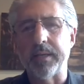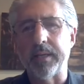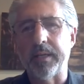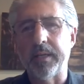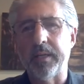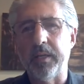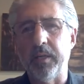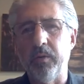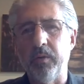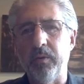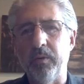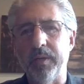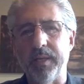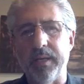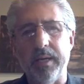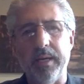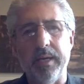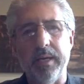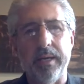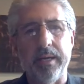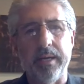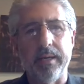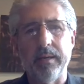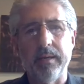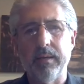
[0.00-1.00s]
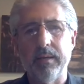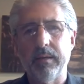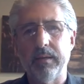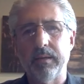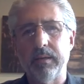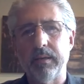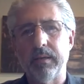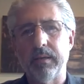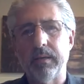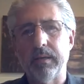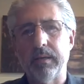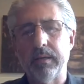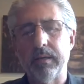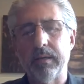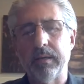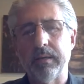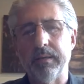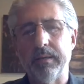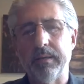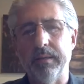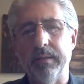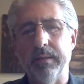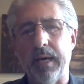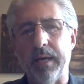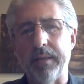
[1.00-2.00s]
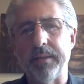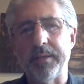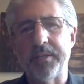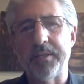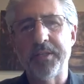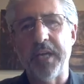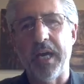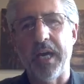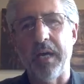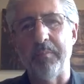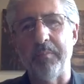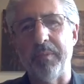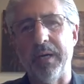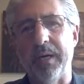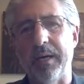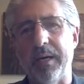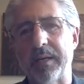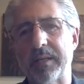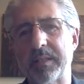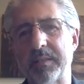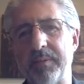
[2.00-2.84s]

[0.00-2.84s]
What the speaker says: Q&A, not the chat box,